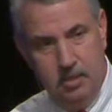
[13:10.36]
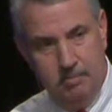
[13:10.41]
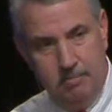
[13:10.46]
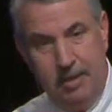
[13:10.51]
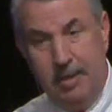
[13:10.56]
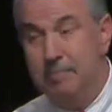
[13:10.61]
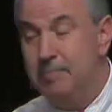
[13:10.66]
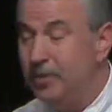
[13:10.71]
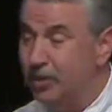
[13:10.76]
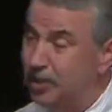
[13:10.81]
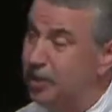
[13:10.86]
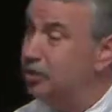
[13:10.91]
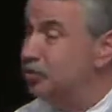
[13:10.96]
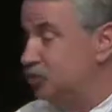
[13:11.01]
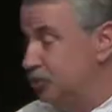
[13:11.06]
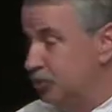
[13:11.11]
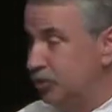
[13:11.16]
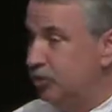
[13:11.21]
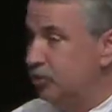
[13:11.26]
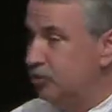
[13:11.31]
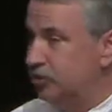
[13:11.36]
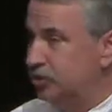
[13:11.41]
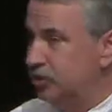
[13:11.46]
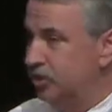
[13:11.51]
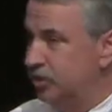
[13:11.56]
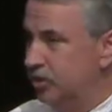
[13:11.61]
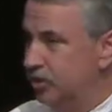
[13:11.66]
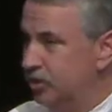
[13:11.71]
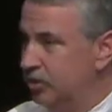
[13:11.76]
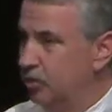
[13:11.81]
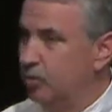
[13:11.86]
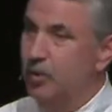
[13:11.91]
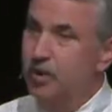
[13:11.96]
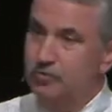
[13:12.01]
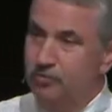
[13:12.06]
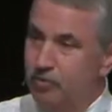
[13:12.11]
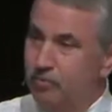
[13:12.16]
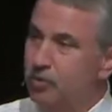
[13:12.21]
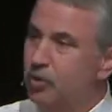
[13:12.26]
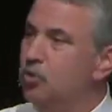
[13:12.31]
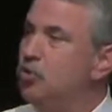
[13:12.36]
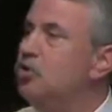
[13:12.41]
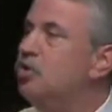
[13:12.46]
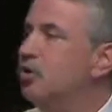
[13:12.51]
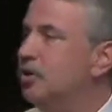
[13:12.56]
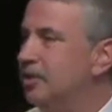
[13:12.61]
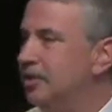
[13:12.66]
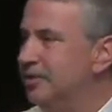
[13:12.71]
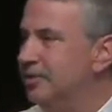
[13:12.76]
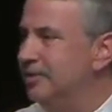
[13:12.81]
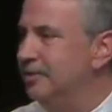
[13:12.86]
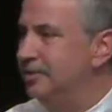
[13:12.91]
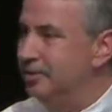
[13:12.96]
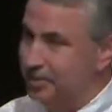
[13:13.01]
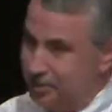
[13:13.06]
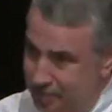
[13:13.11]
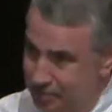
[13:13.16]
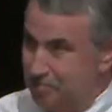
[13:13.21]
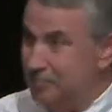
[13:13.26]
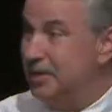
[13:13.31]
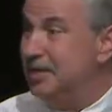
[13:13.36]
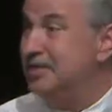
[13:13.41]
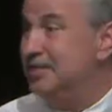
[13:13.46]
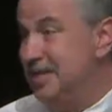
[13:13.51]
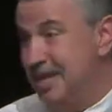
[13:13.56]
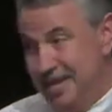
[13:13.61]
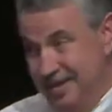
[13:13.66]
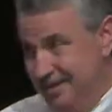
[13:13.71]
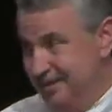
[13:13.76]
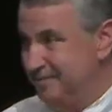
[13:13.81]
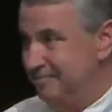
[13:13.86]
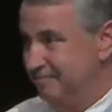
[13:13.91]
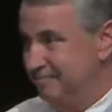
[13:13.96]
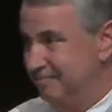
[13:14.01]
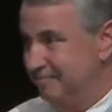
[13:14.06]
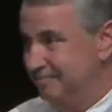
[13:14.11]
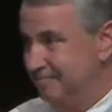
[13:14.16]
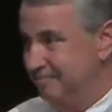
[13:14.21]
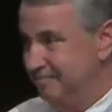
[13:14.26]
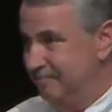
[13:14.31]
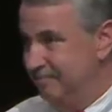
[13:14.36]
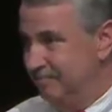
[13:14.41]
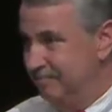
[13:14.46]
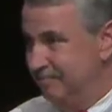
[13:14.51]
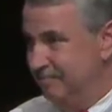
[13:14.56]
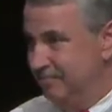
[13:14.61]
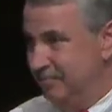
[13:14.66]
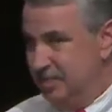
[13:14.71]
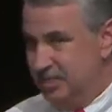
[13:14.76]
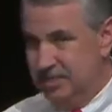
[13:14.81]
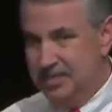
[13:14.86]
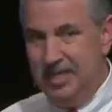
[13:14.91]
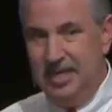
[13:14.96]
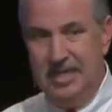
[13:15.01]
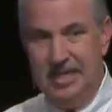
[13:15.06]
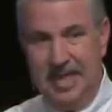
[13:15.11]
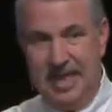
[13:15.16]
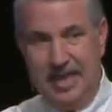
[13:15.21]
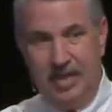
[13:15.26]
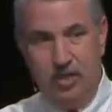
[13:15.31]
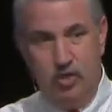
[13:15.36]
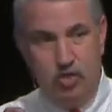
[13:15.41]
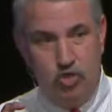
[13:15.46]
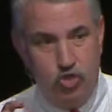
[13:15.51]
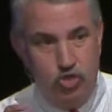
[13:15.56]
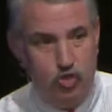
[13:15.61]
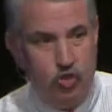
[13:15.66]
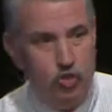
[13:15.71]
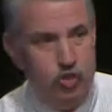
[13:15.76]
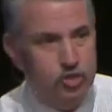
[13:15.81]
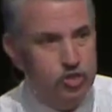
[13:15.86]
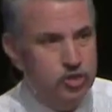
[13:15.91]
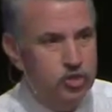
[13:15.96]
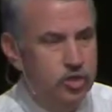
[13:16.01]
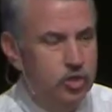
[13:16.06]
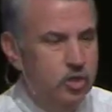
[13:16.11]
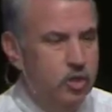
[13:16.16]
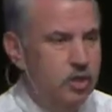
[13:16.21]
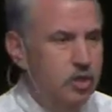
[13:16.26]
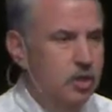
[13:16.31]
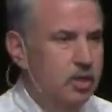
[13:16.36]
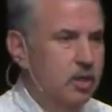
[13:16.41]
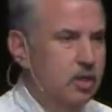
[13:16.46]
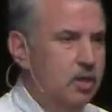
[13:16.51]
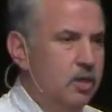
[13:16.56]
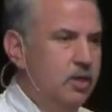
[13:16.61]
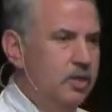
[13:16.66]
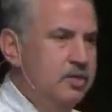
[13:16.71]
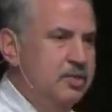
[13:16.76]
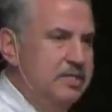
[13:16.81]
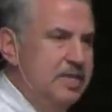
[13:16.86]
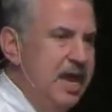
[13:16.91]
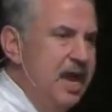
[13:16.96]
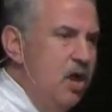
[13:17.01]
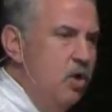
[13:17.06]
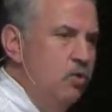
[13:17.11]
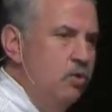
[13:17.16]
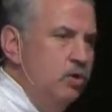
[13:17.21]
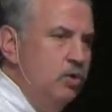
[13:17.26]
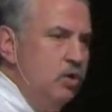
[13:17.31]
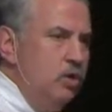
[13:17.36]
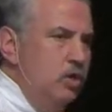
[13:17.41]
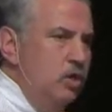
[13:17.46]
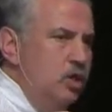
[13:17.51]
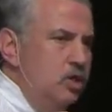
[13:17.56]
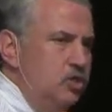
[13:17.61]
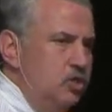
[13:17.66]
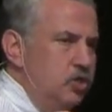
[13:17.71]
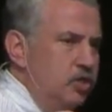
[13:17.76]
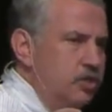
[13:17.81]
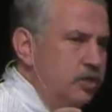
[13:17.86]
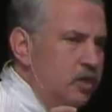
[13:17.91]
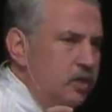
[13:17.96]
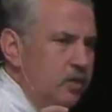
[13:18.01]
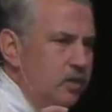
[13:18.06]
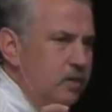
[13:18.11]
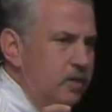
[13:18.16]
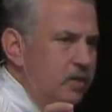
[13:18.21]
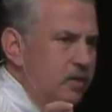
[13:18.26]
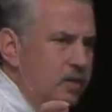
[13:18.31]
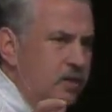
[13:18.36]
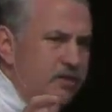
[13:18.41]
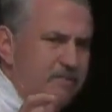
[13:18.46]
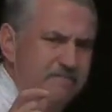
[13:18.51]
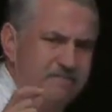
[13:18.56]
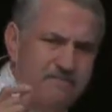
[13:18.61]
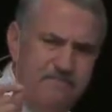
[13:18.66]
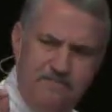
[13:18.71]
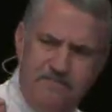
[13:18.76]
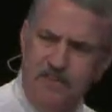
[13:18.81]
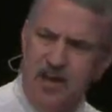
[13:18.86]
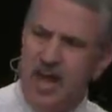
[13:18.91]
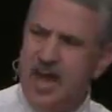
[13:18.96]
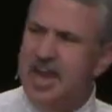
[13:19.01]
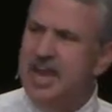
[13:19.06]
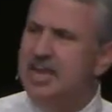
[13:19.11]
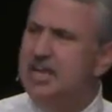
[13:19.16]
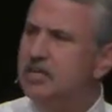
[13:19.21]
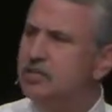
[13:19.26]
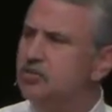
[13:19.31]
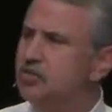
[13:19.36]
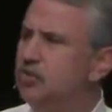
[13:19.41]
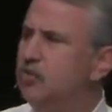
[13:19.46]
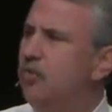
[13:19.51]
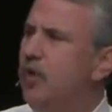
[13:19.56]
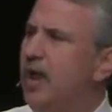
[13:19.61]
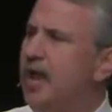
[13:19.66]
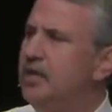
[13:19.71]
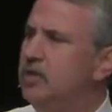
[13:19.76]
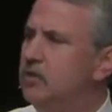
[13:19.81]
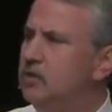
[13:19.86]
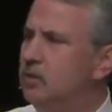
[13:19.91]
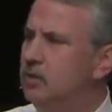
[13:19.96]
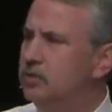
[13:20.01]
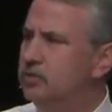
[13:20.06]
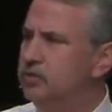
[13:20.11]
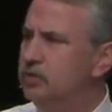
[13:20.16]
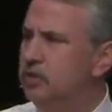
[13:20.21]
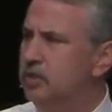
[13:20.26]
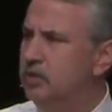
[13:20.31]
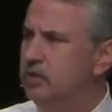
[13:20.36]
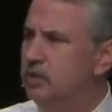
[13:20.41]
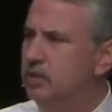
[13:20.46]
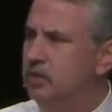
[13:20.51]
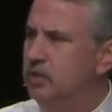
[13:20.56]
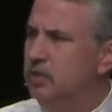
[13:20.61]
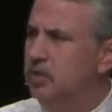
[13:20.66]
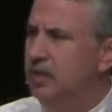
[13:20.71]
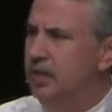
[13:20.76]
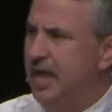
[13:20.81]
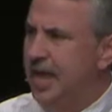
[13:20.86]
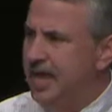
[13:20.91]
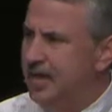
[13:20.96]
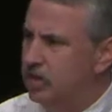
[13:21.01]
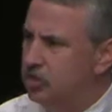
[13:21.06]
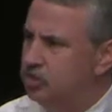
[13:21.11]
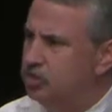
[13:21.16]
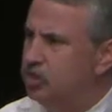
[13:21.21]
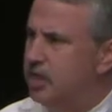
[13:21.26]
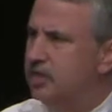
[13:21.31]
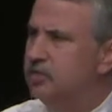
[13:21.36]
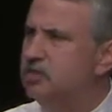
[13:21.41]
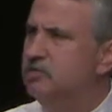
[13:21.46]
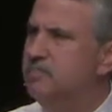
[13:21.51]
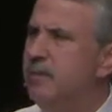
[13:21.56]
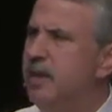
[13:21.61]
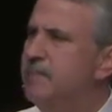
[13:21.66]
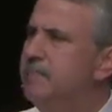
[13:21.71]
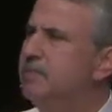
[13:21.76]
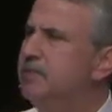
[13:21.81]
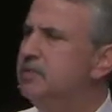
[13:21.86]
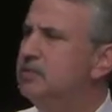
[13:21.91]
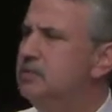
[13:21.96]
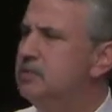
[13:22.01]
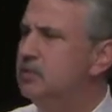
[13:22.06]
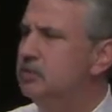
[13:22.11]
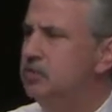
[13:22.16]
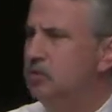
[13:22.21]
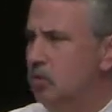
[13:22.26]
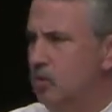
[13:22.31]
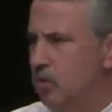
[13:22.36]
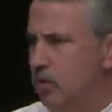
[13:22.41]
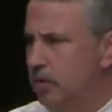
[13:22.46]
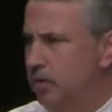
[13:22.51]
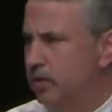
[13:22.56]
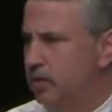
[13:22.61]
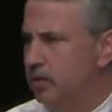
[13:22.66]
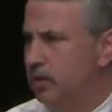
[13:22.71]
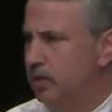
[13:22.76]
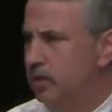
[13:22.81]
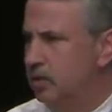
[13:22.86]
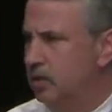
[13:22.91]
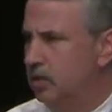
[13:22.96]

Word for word: my ability to search went from Google to big data. Suddenly I could search down to the finest granules and adjust my business accordingly.